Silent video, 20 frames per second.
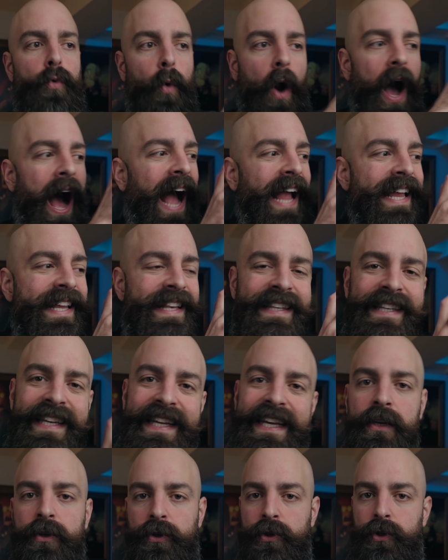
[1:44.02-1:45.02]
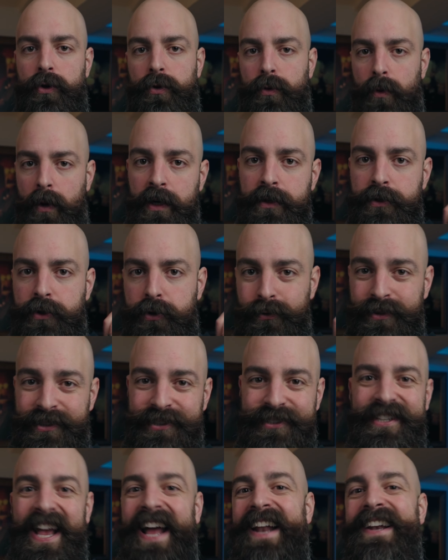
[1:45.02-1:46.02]
I need you to
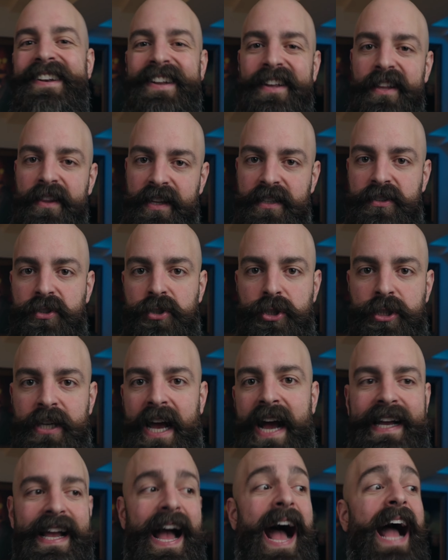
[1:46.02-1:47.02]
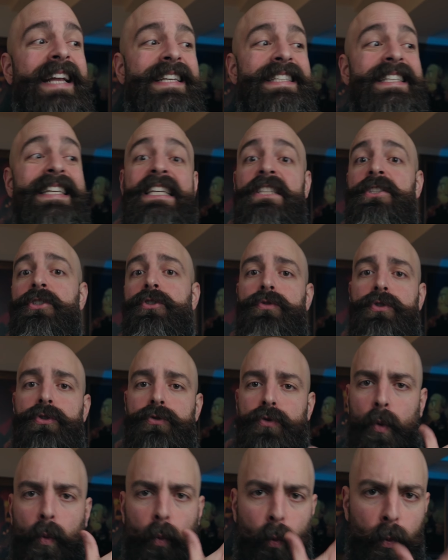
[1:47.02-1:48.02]
send this check. I need you
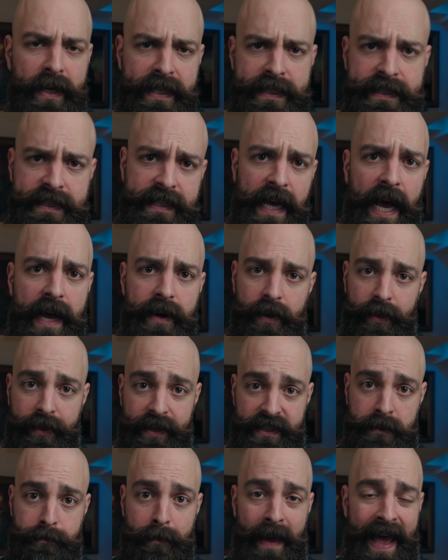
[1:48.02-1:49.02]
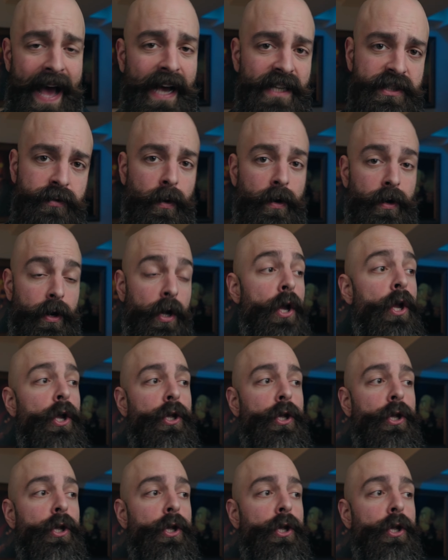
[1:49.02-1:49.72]
to reset this password.